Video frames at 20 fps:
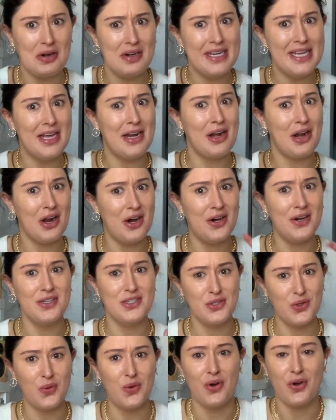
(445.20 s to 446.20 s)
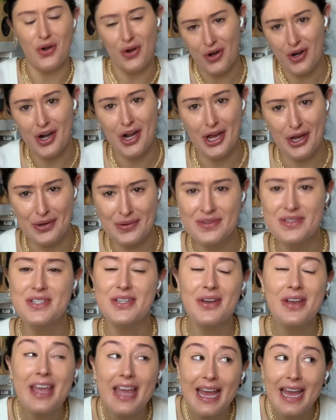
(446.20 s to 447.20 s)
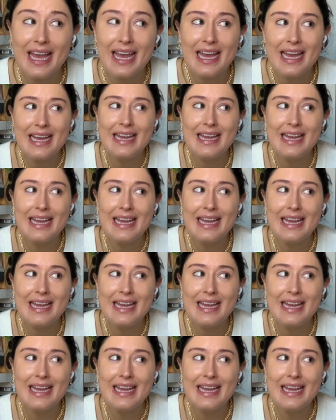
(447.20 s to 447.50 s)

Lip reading: how to contour her nose, okay?